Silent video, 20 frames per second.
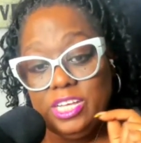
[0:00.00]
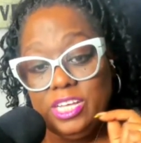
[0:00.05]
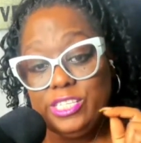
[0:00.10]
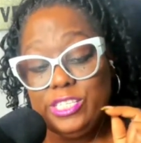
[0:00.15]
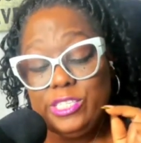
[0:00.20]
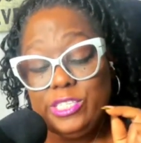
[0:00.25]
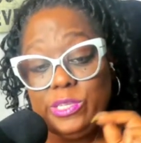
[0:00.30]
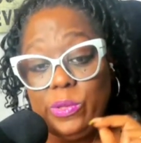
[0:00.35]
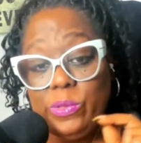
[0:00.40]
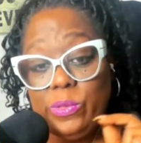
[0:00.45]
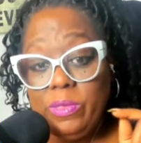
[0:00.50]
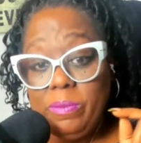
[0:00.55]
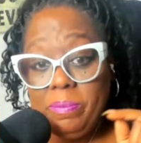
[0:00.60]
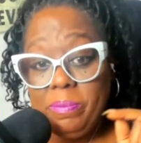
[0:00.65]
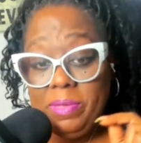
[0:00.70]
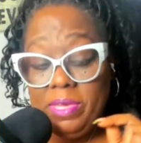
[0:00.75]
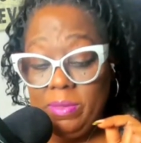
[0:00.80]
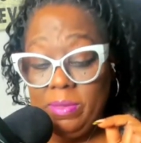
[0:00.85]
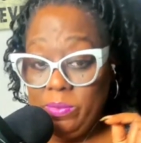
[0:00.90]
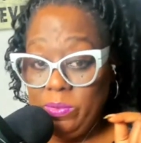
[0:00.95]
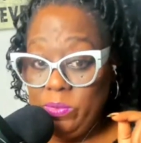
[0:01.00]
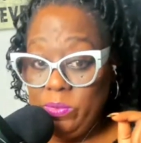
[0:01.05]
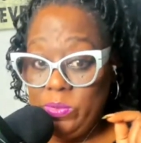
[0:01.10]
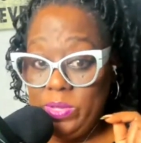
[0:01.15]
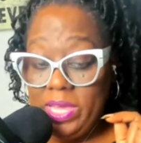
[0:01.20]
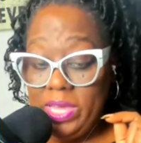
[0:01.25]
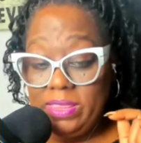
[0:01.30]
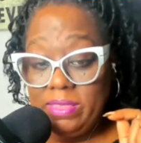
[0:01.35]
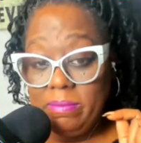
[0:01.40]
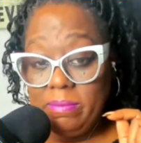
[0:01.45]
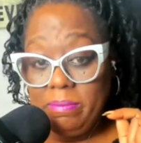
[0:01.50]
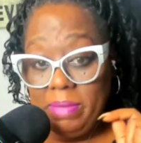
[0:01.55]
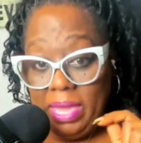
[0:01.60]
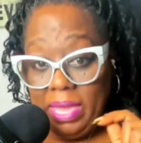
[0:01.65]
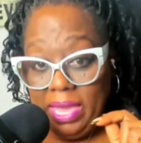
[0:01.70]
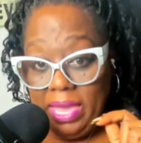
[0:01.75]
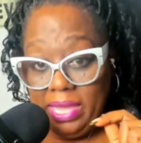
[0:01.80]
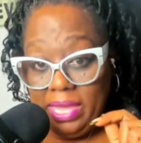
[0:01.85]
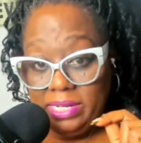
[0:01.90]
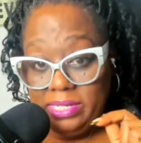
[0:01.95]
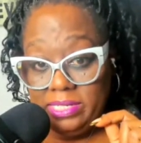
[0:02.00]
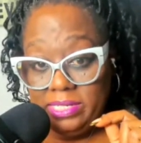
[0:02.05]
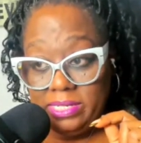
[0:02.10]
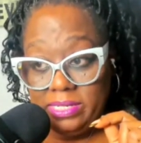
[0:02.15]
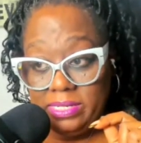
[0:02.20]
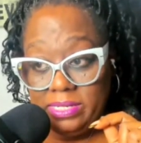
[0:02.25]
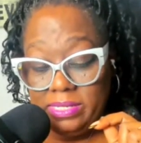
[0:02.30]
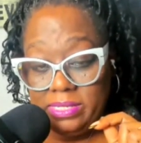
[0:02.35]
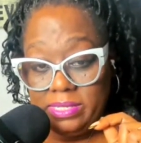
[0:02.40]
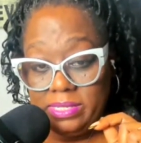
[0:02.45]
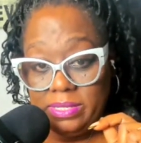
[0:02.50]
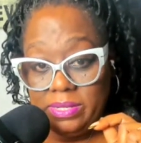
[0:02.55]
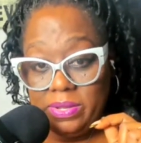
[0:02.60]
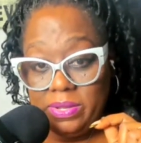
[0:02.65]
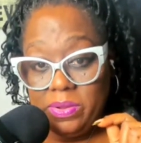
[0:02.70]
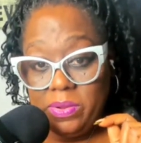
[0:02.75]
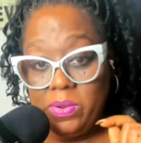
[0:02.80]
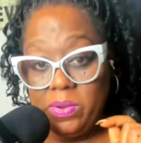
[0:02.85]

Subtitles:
So the people who got the badges,